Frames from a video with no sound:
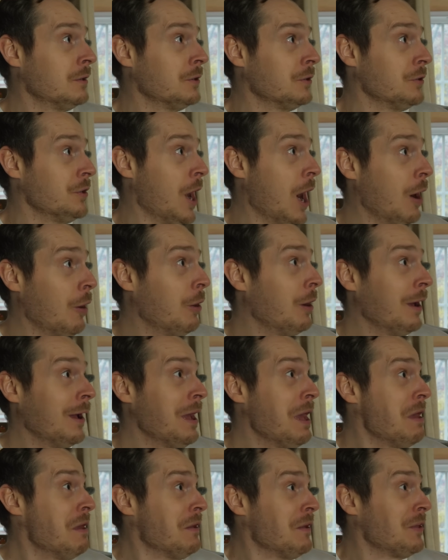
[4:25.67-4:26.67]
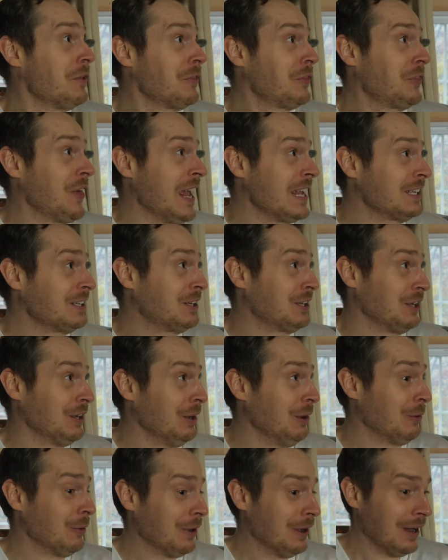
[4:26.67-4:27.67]
No, thank
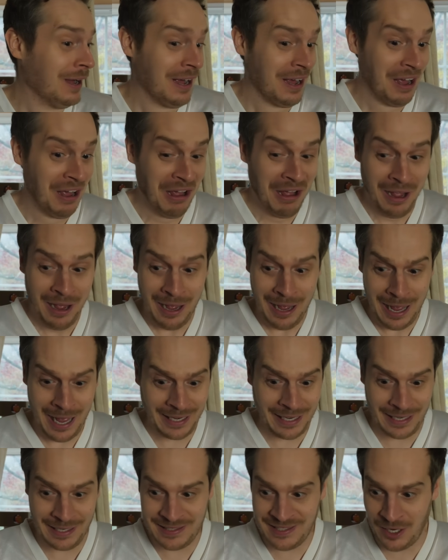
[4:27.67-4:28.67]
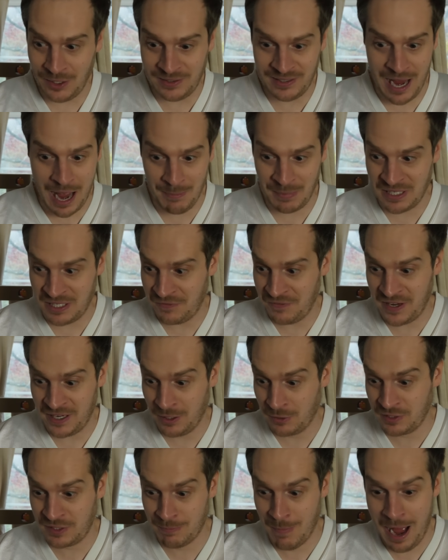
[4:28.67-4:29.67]
you! I gotta tell Tommy
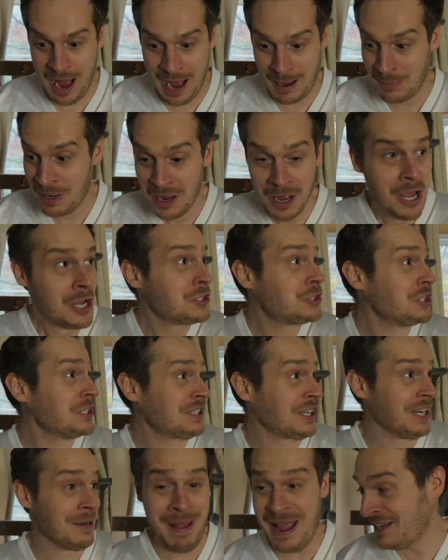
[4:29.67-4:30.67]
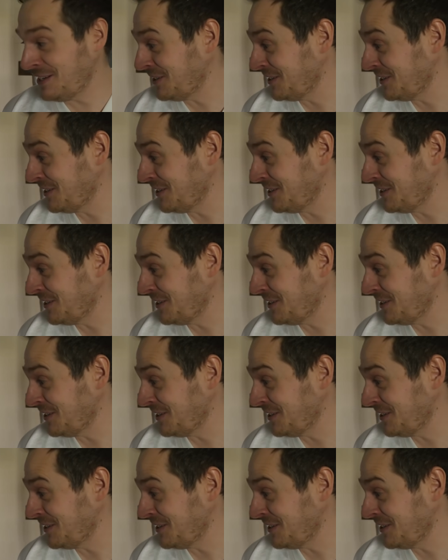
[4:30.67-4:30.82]
DeVito's mom. She's gonna make